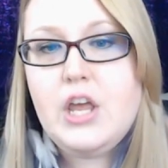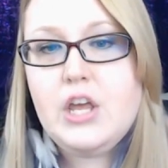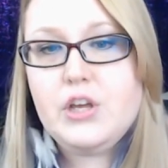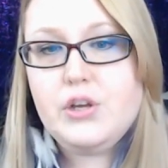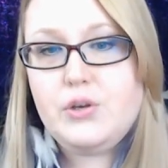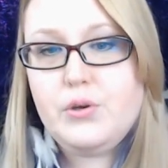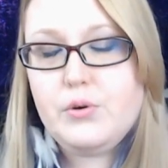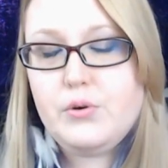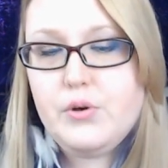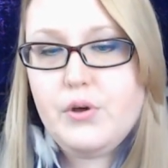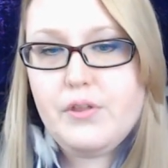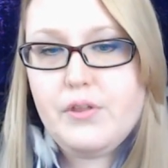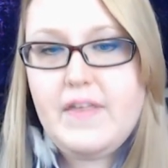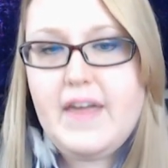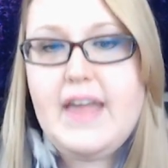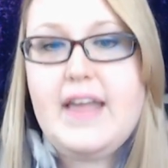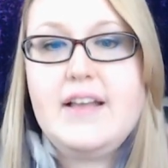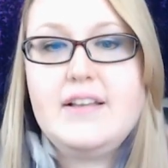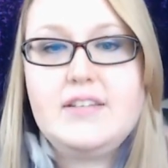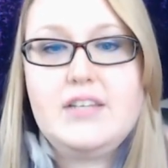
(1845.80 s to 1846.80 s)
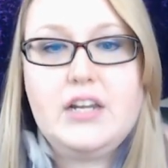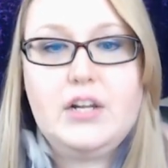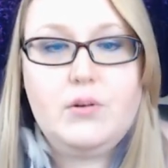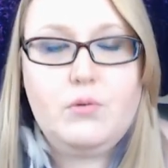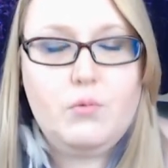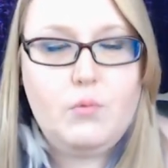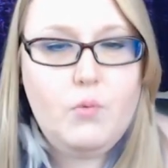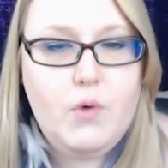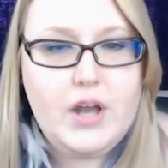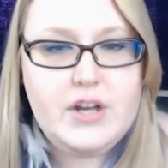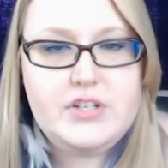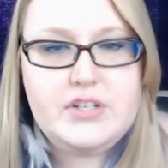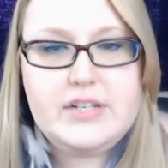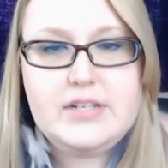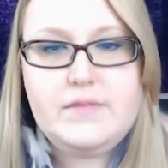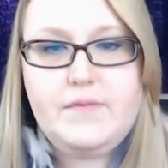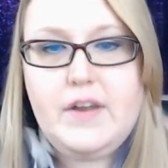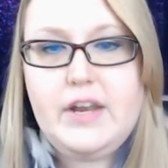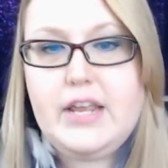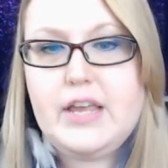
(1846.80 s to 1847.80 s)
Google things and watch
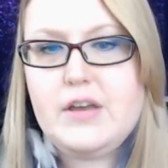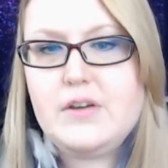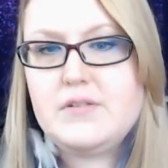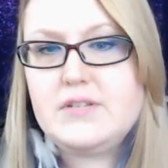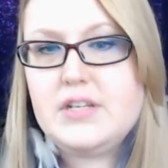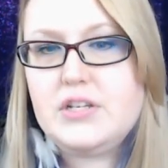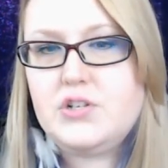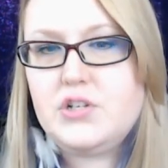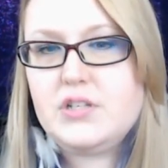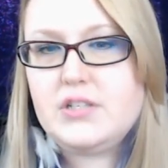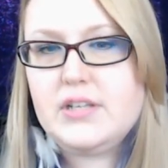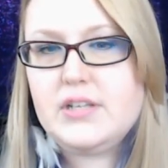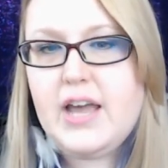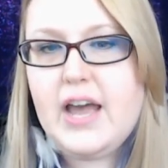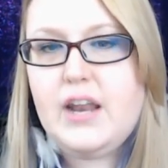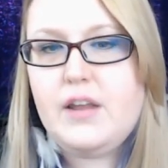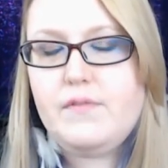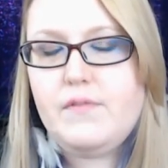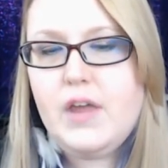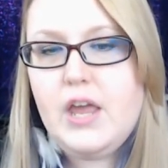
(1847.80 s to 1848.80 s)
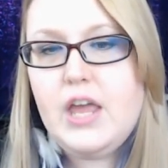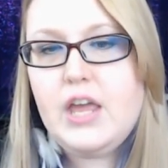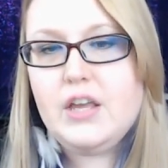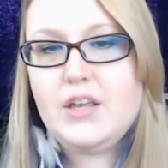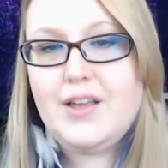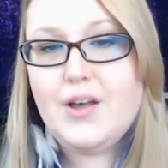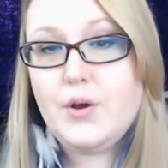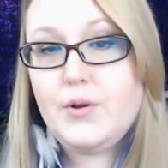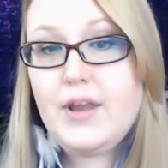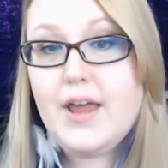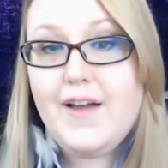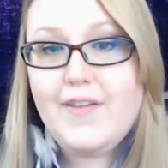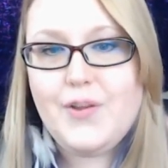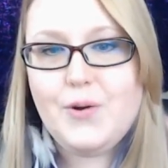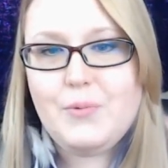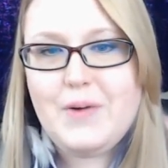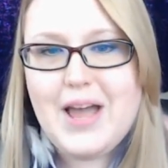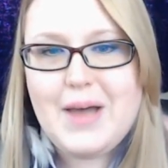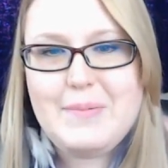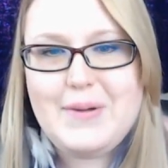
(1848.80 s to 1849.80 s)
these videos and just kind of go down the
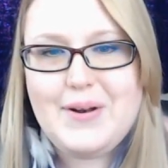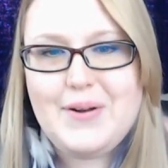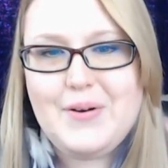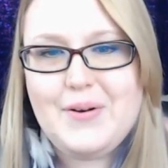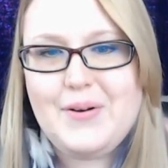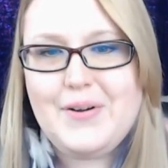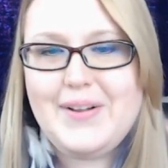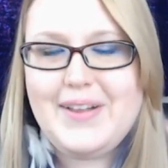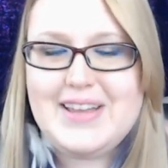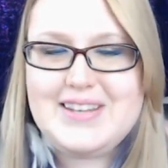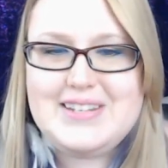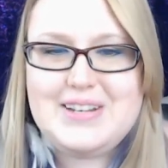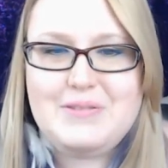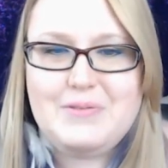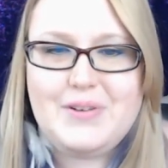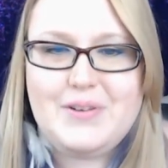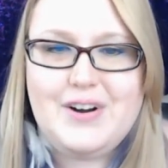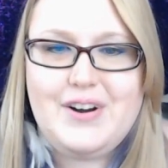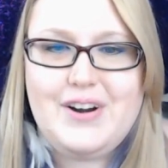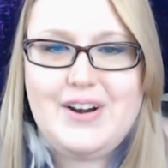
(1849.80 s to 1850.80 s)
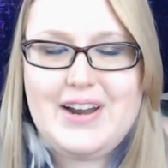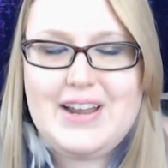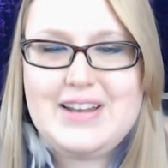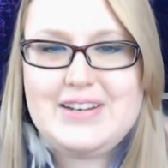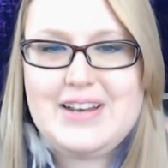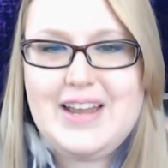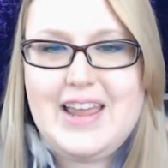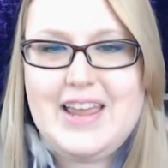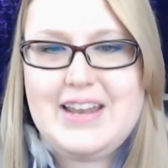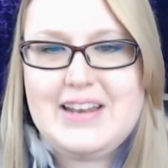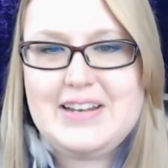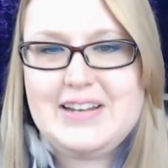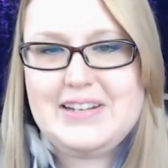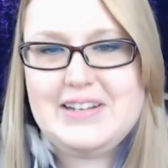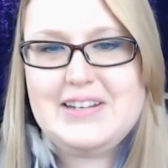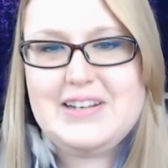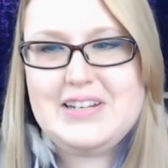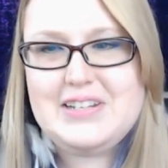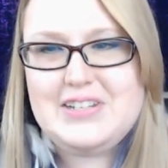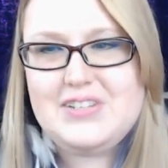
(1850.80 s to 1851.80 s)
rabbit hole as it were and and
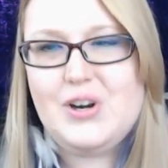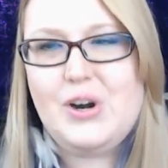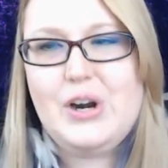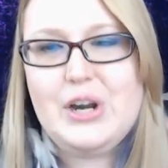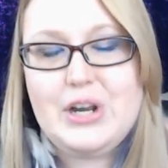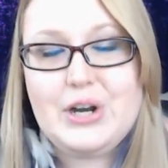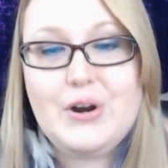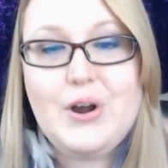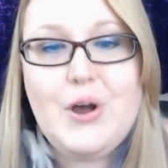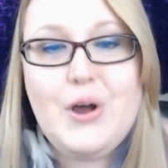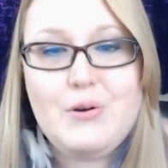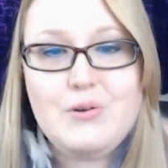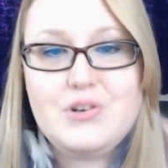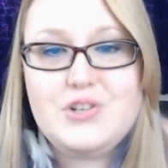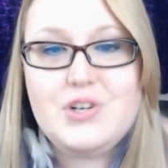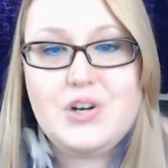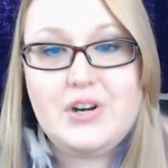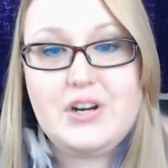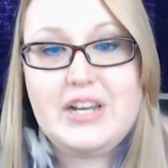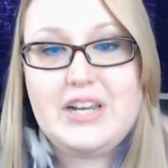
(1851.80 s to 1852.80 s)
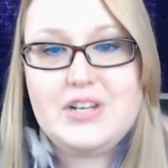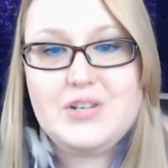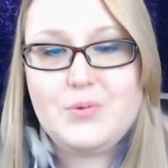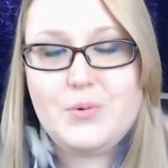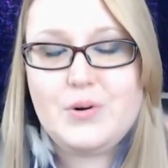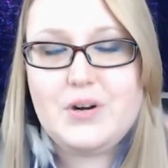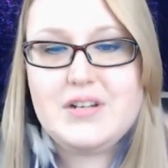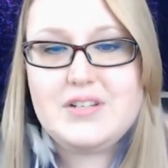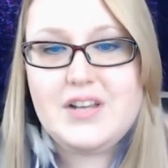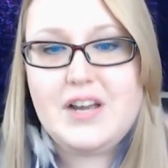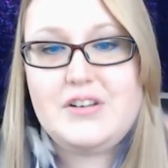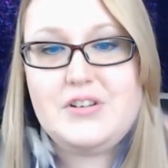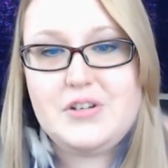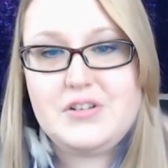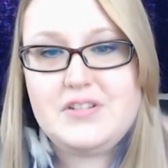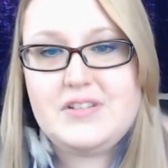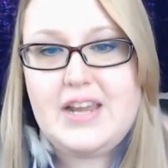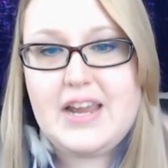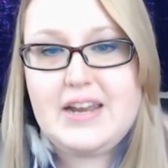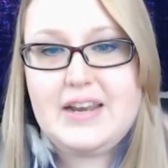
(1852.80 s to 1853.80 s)
start your own journey towards
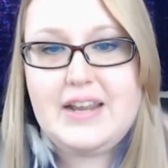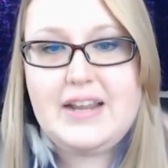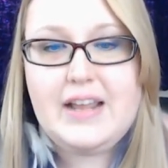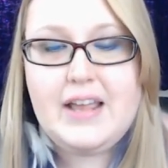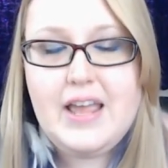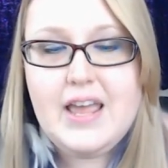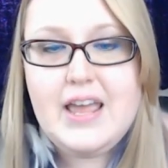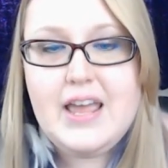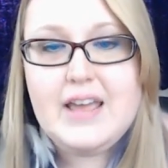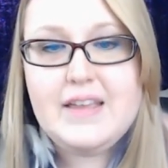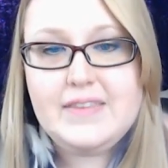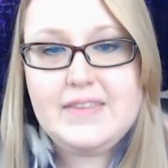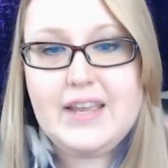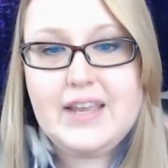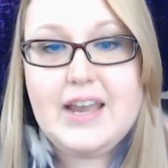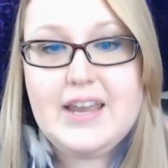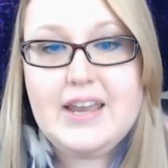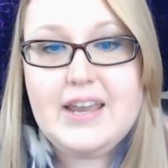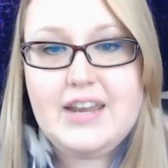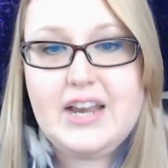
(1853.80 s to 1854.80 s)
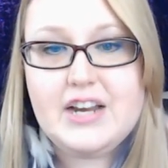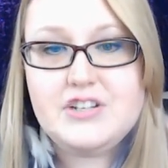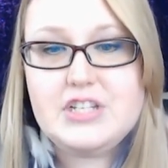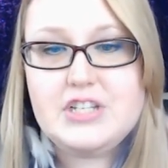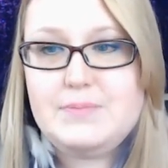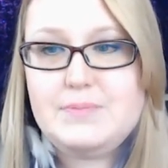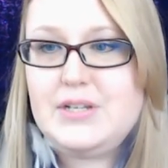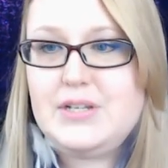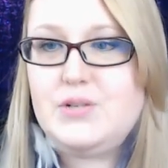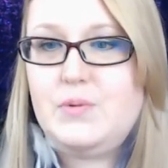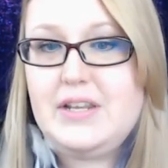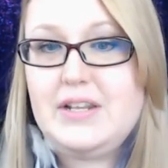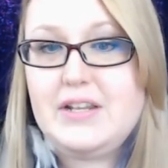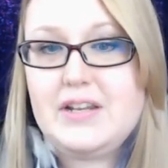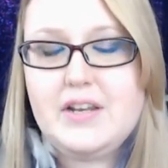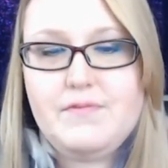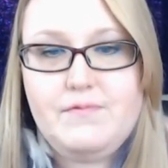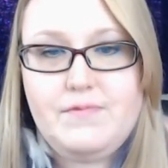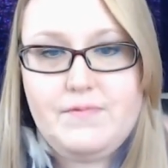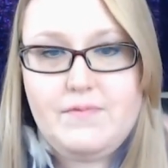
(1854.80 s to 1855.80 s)
understanding the connections between
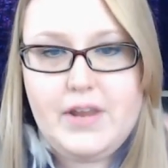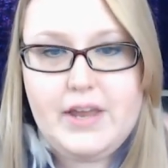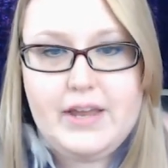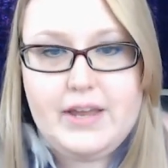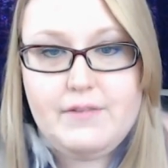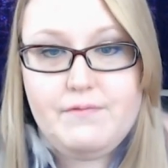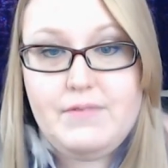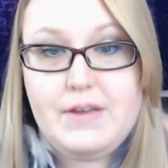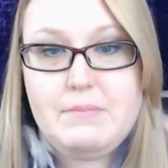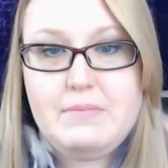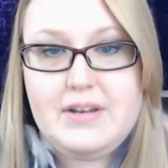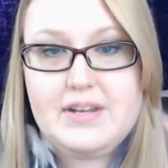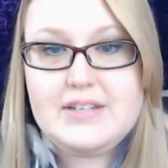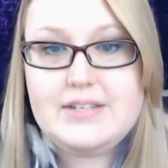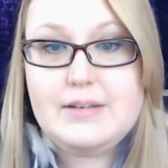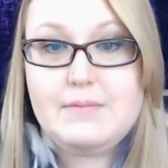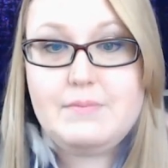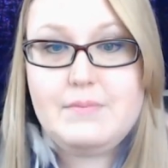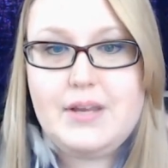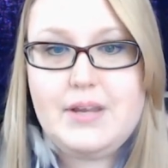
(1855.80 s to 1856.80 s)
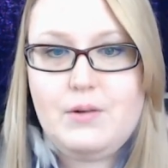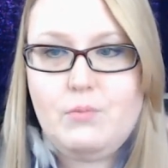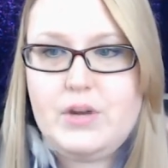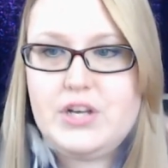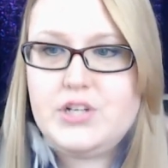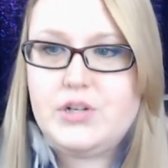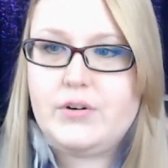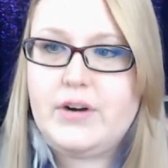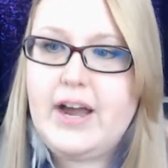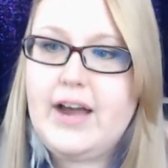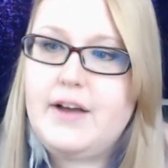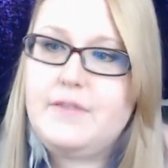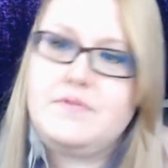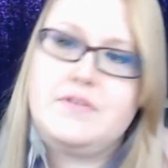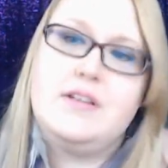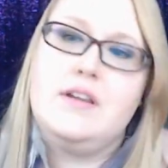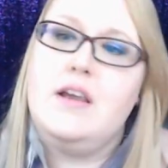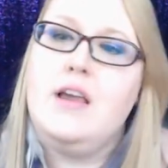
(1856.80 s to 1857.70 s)
uh, feminism and witchcraft.